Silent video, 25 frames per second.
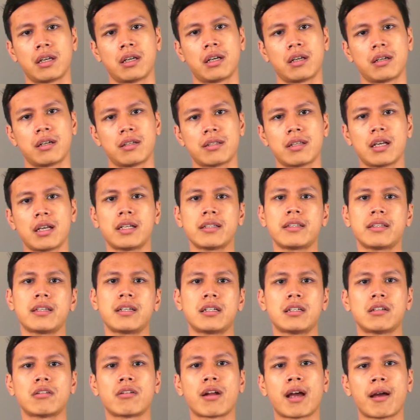resulting in
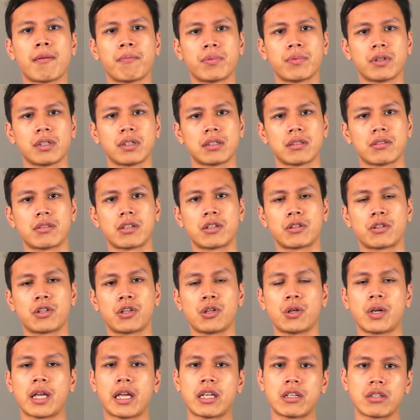the rampant
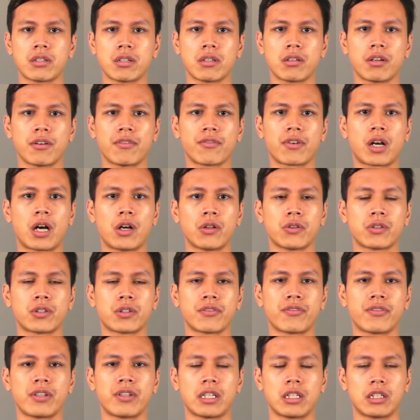circulation of
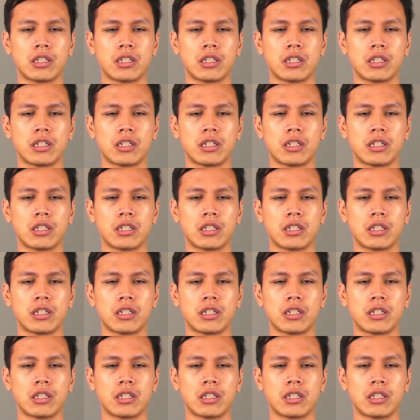counterfeit